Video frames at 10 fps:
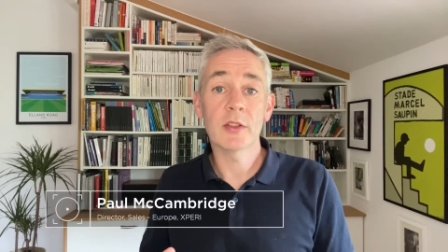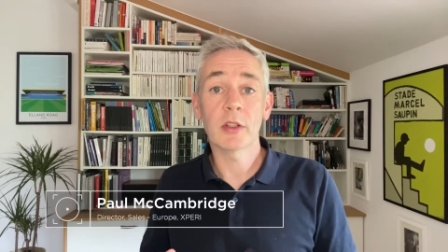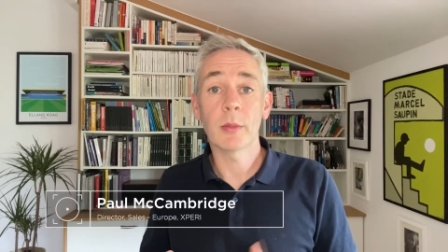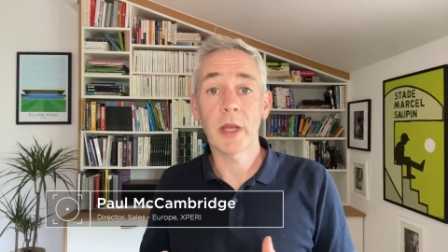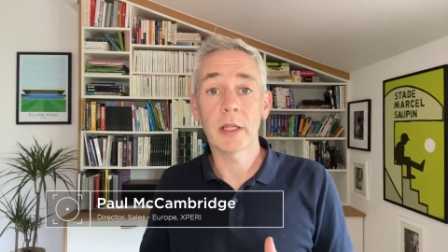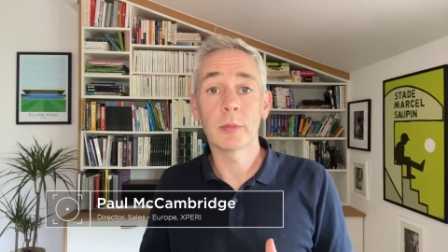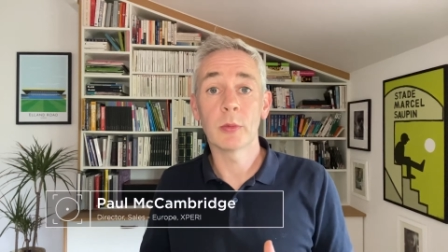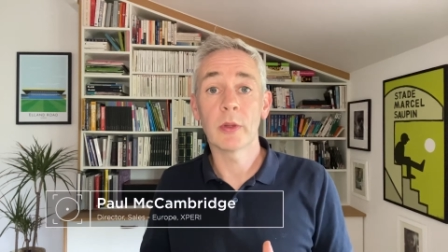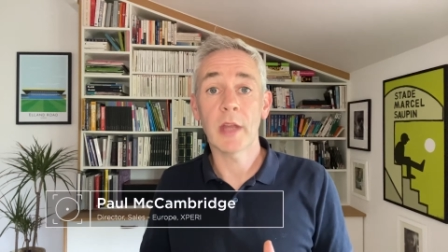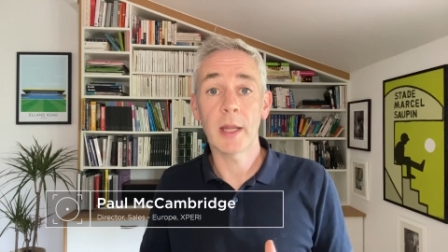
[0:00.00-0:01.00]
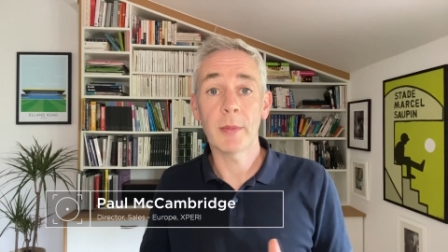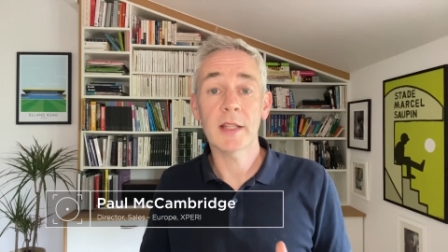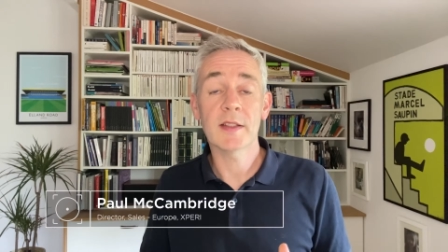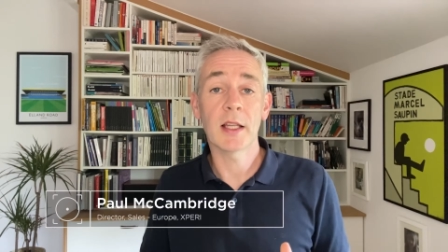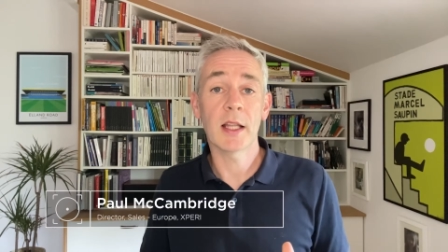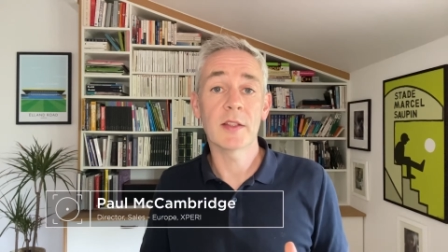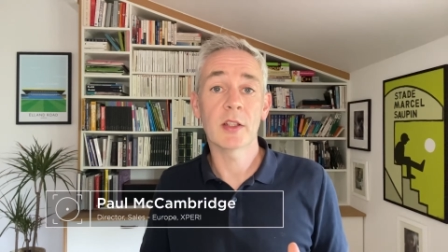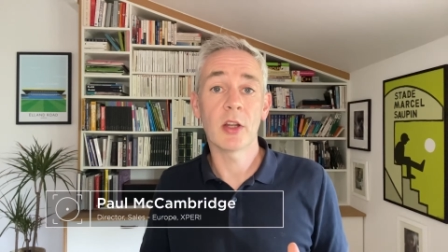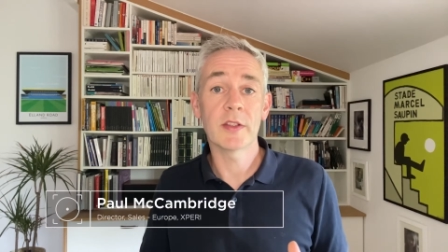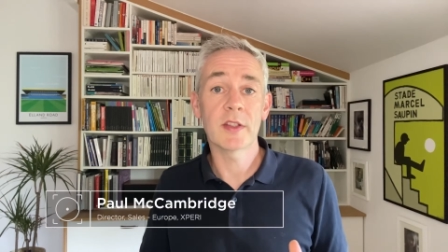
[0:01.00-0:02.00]
are compatible with IMAX
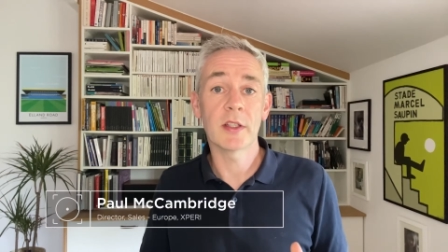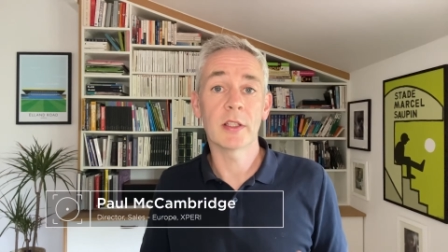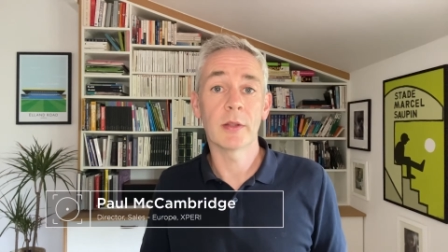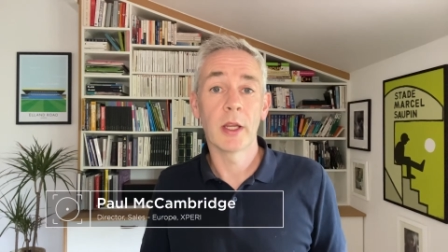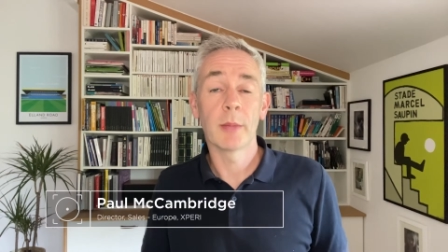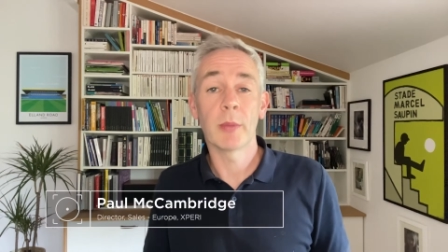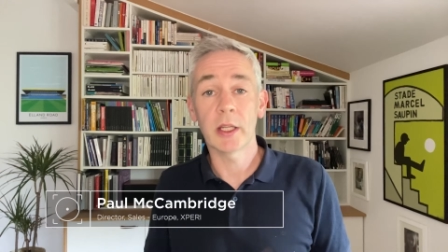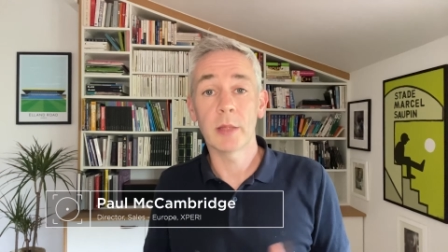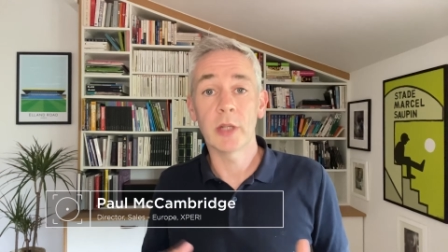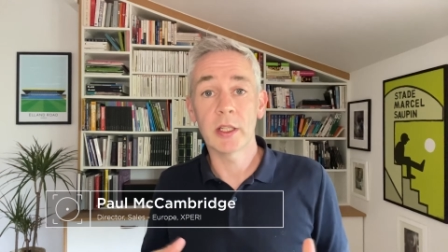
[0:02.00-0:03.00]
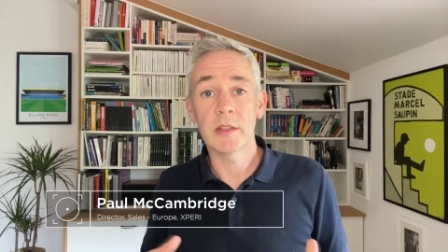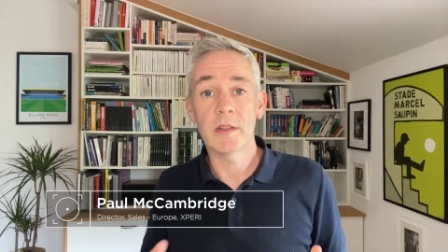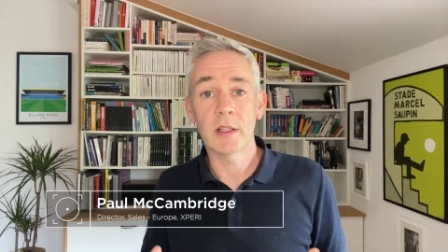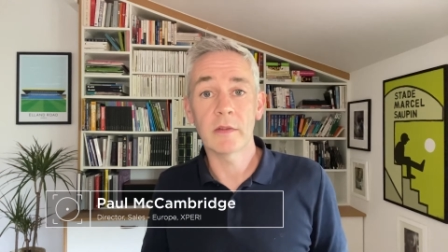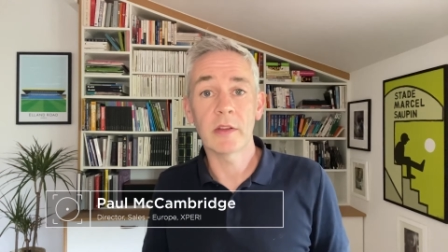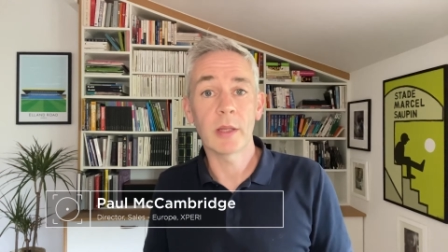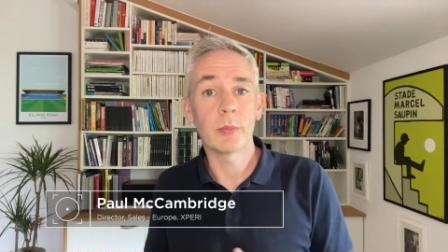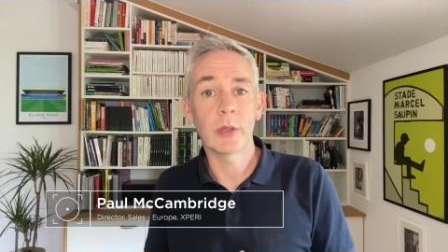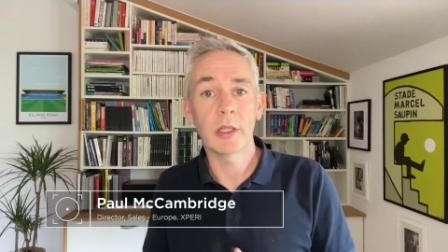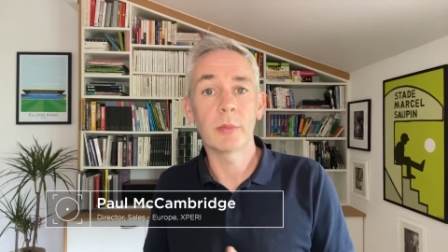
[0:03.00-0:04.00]
enhanced content, making them ready to deliver
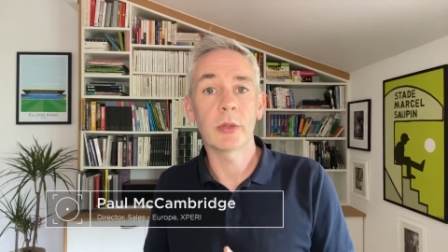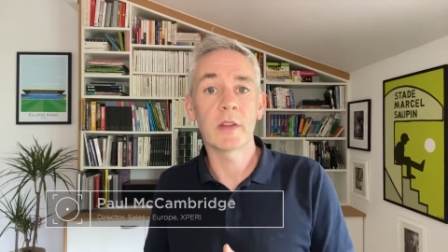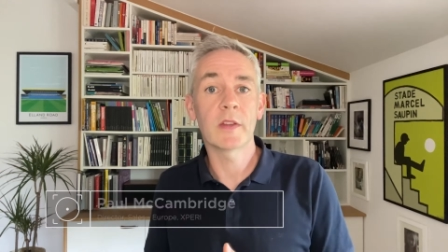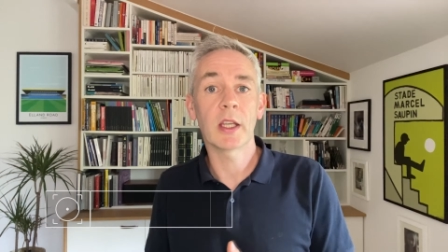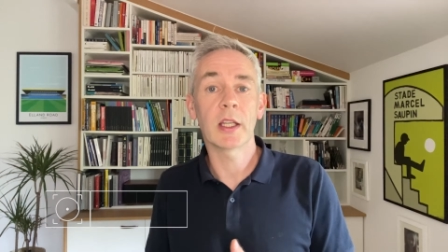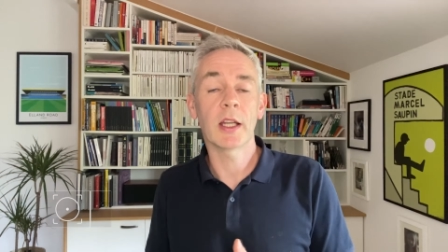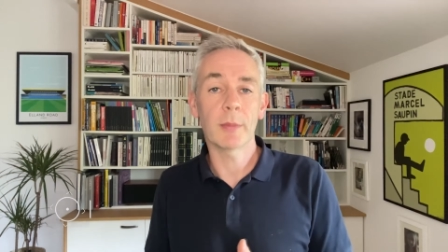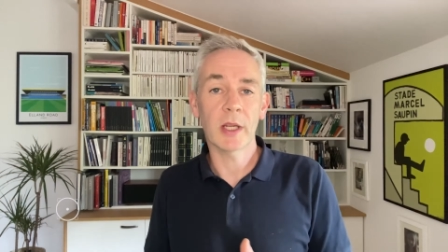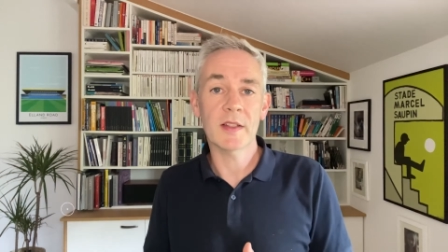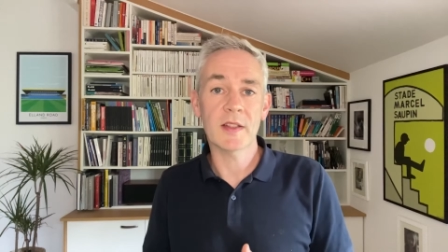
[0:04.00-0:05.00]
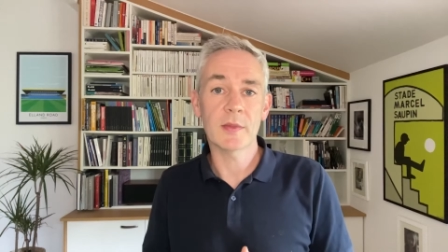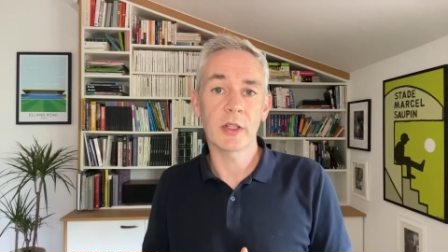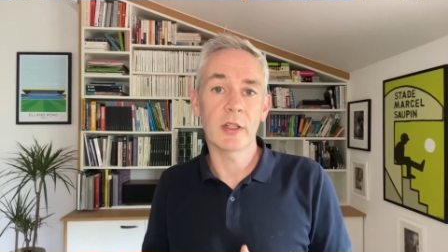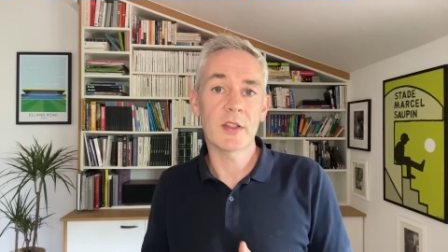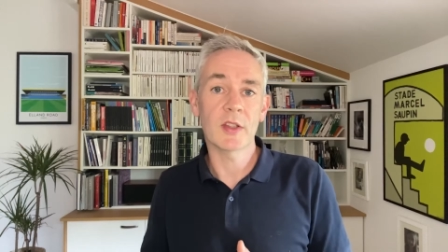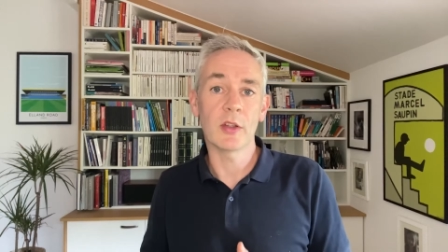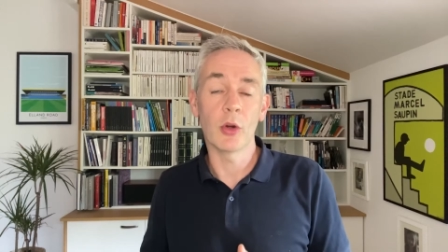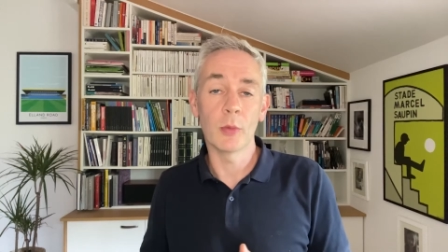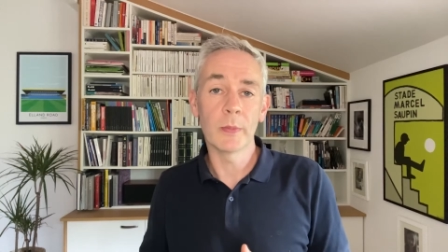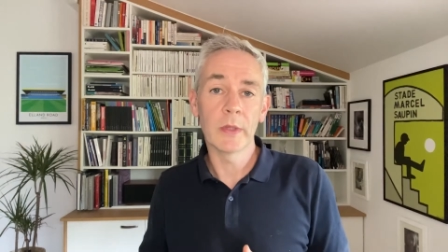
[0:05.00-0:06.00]
that big, breathtaking IMAX experience in the home.